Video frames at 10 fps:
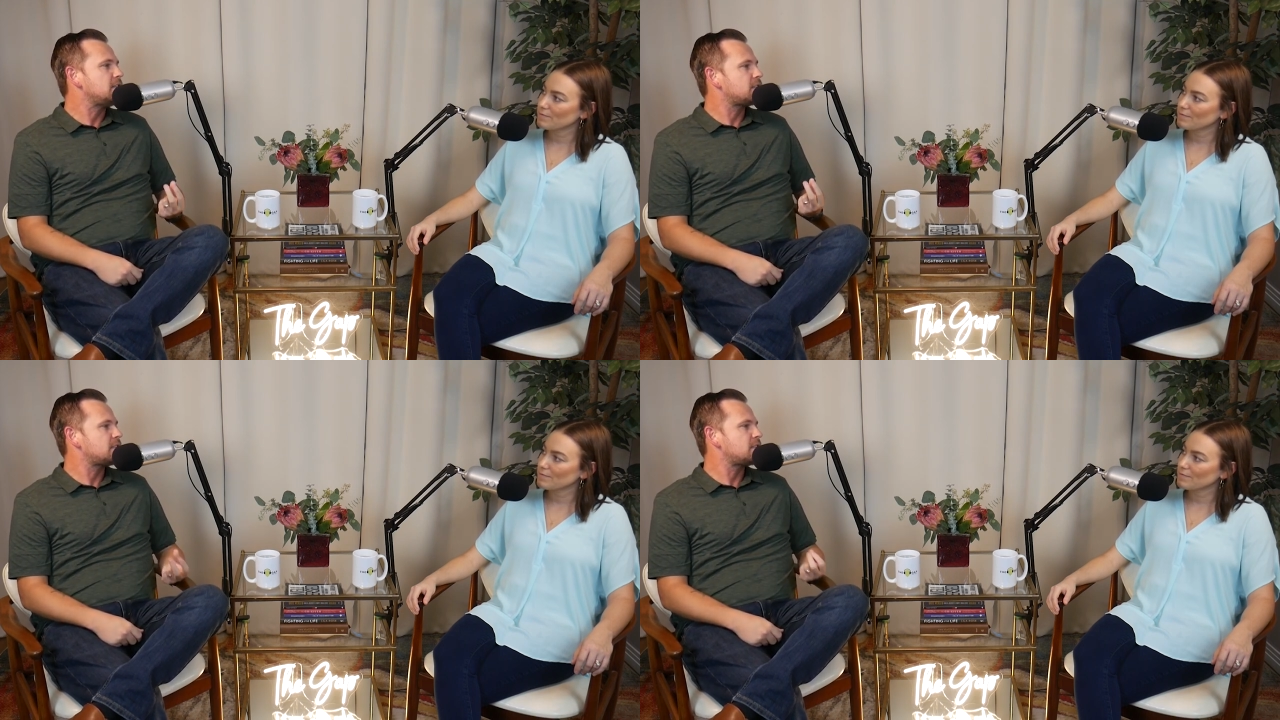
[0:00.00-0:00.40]

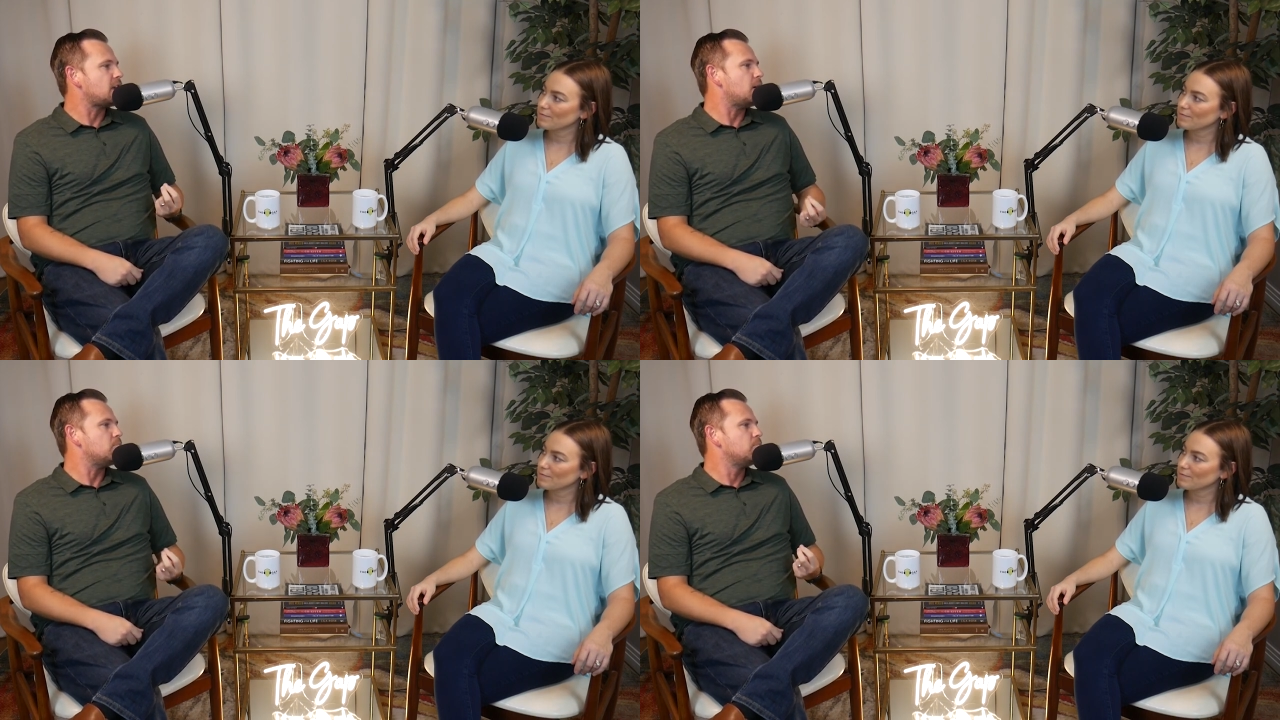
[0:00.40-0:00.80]

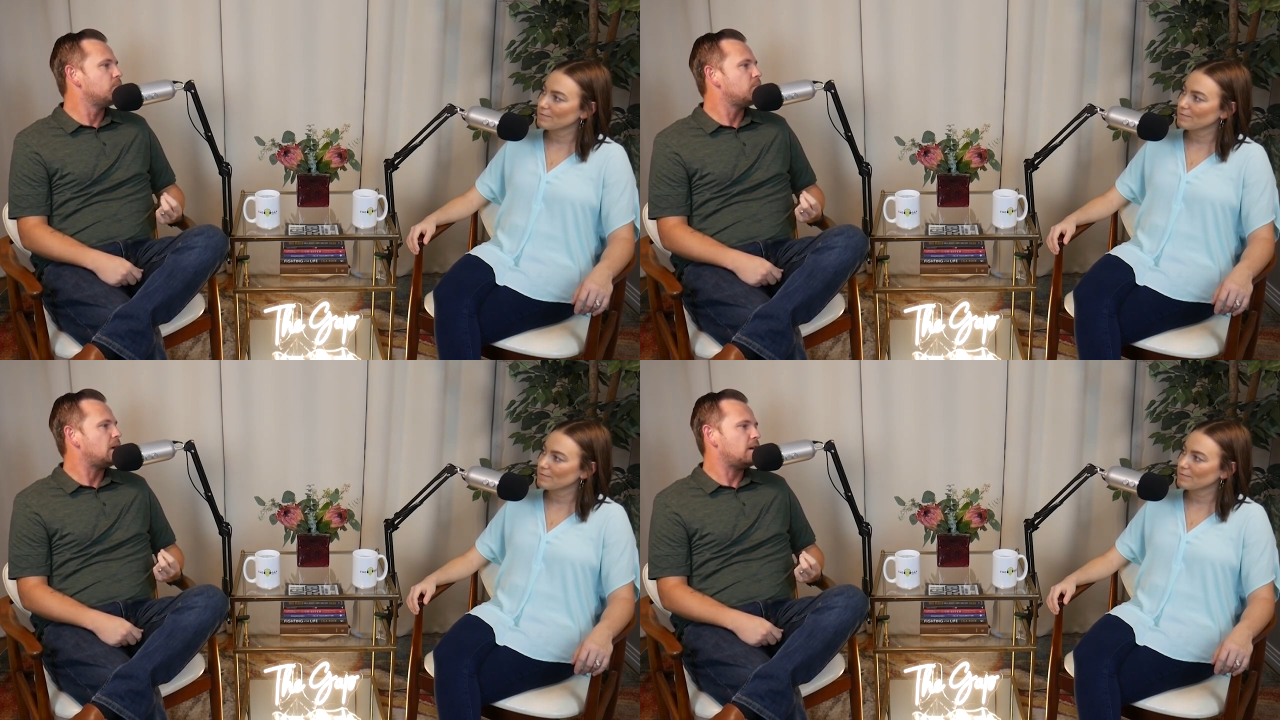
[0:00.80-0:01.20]
Speaker 1: some
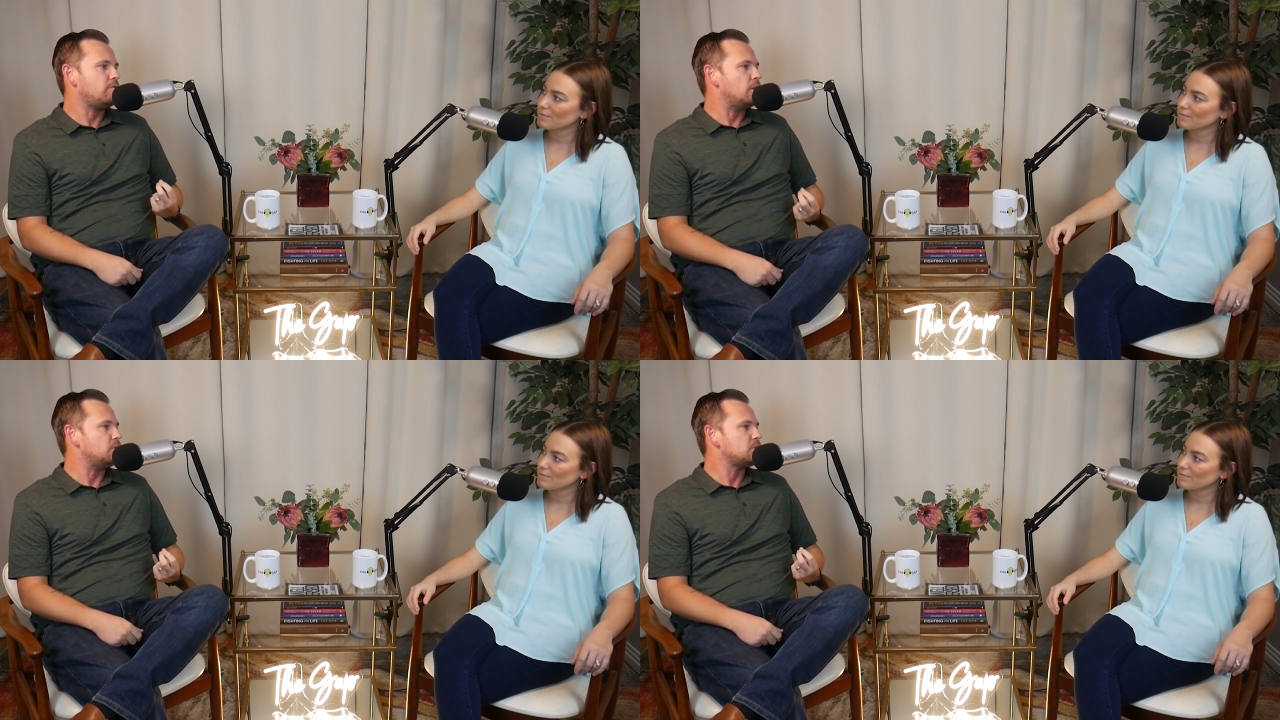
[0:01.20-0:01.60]
of
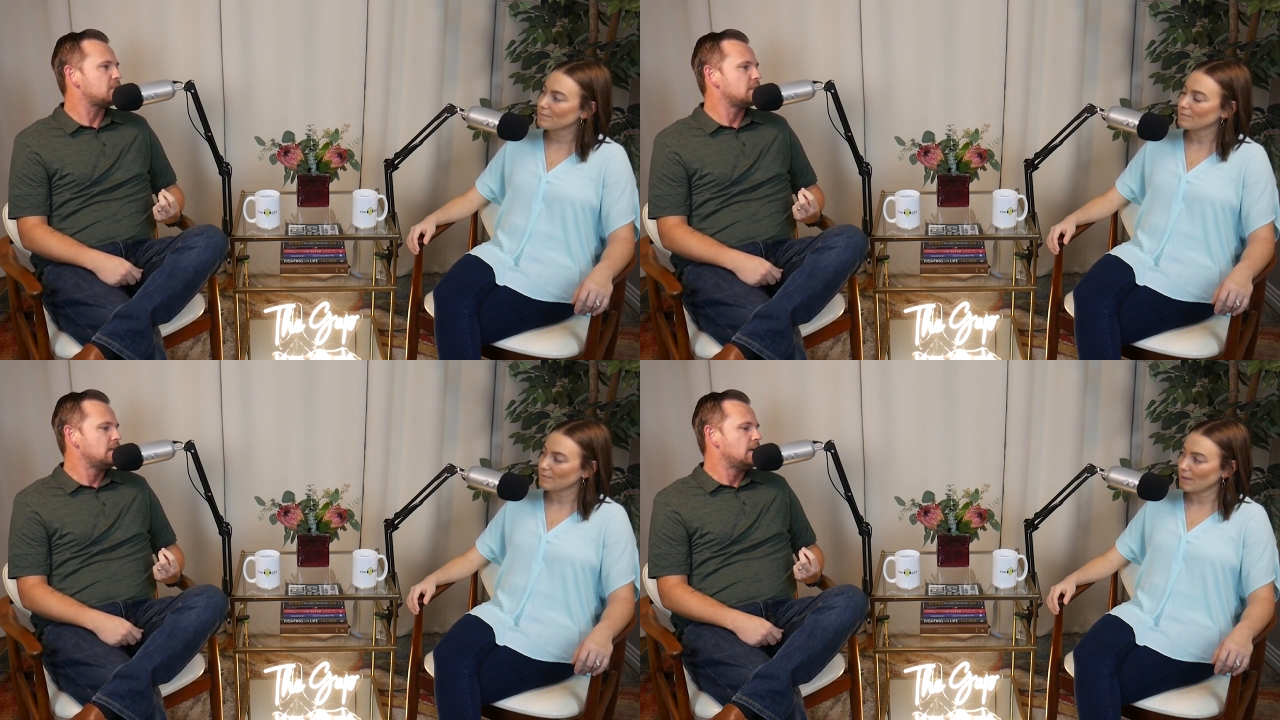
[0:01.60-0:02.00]
those.
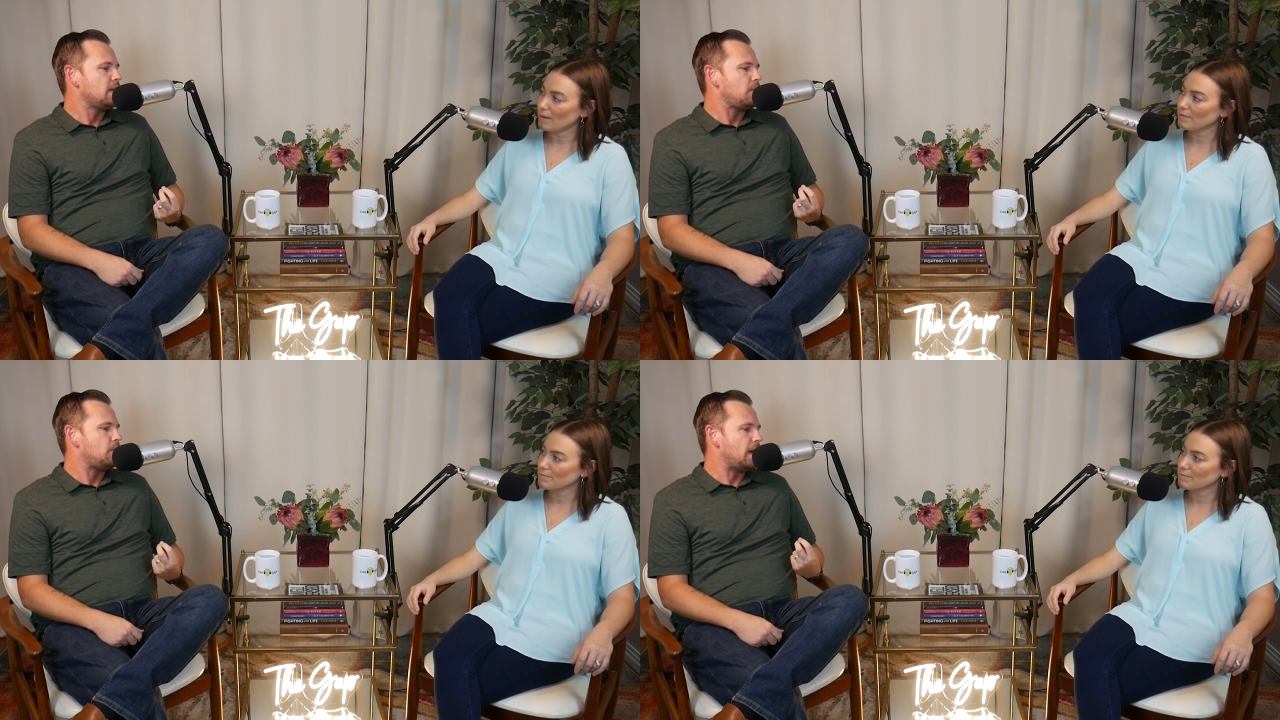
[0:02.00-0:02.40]
Yeah.
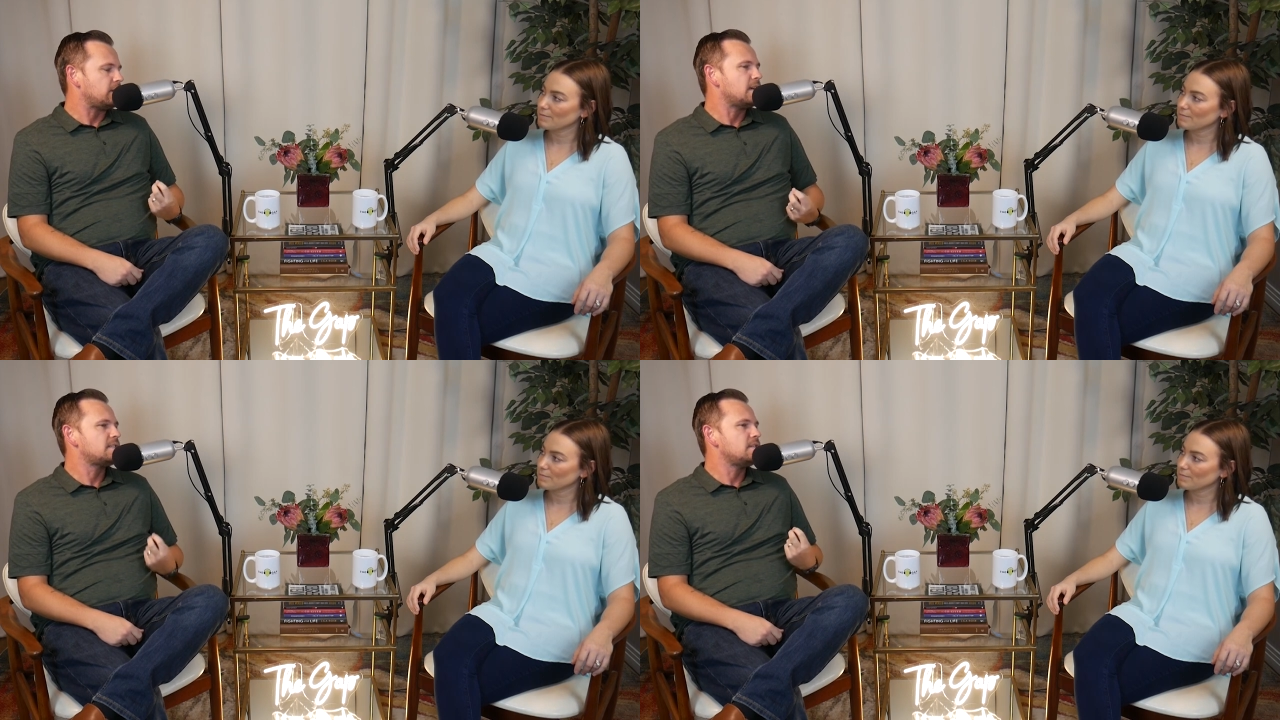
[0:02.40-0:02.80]
That
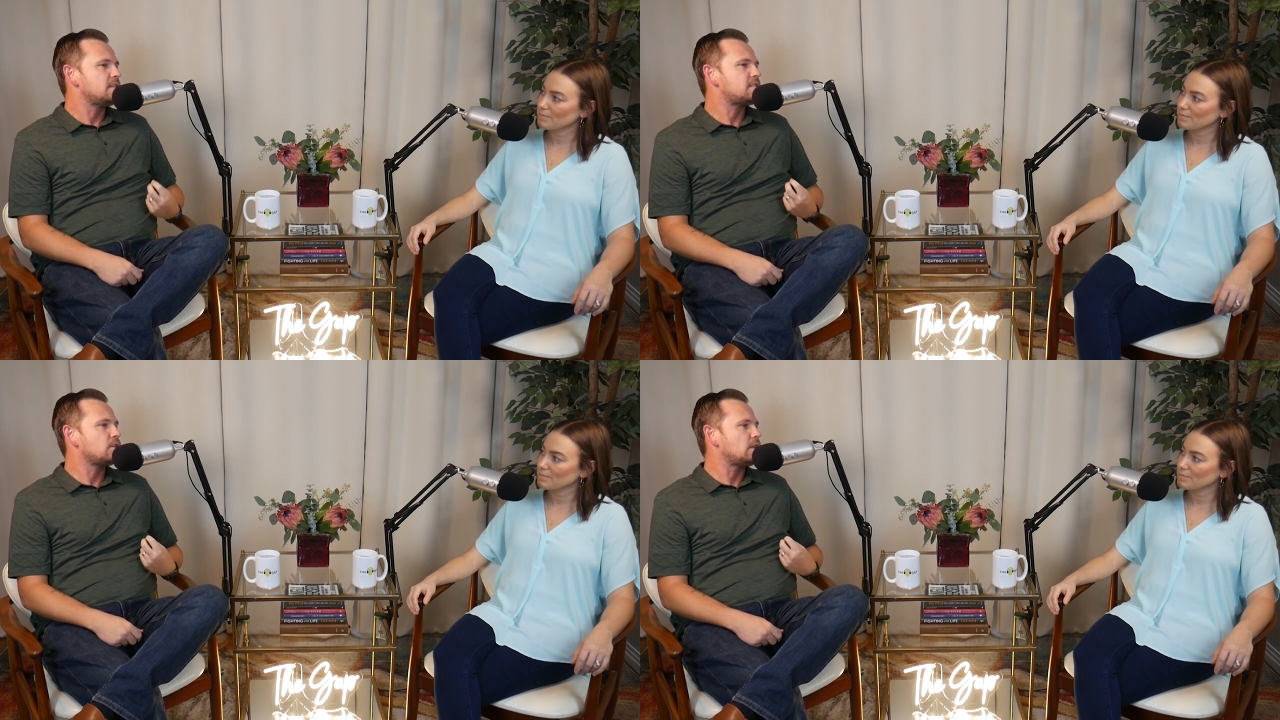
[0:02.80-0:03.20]
doesn't
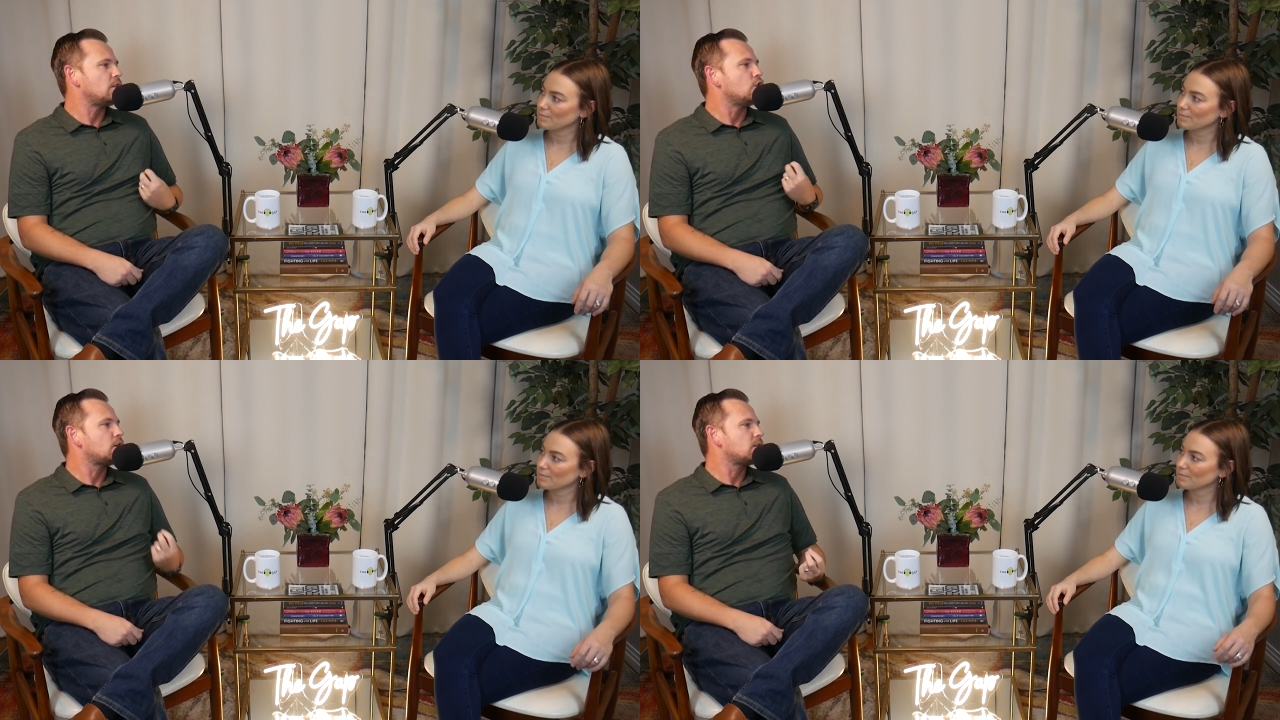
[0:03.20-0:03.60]
necessarily
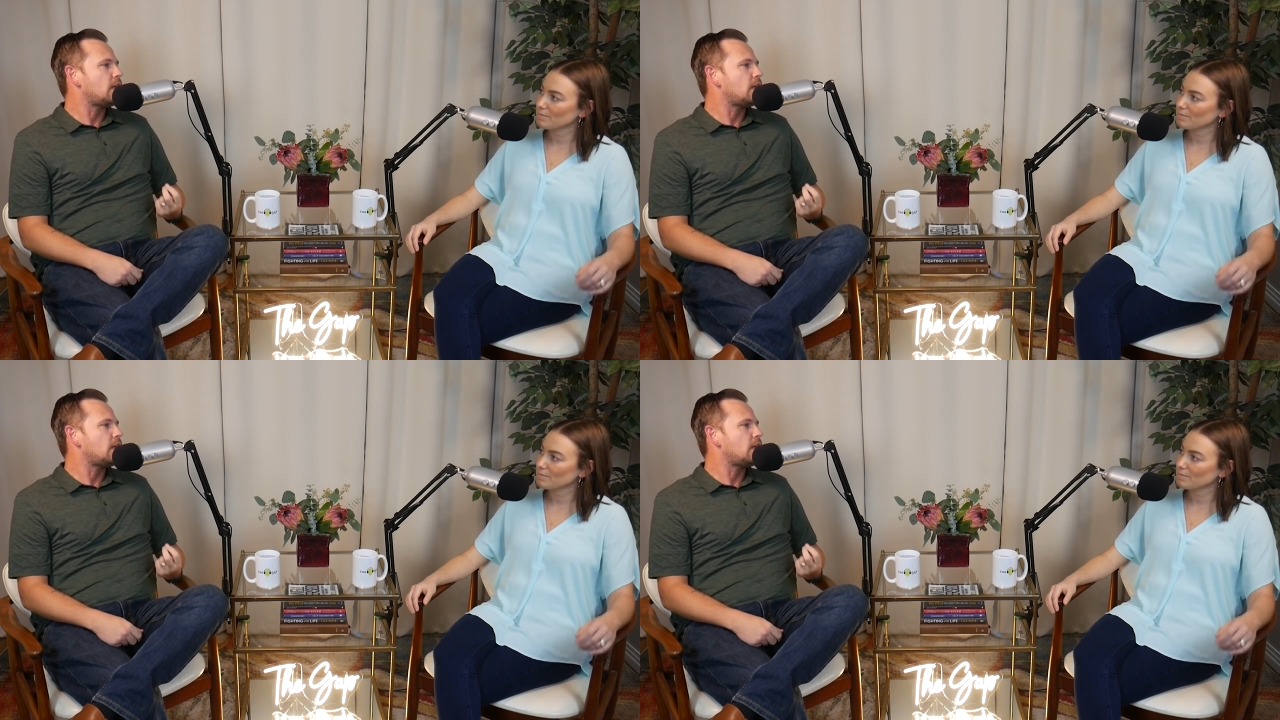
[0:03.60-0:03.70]
look like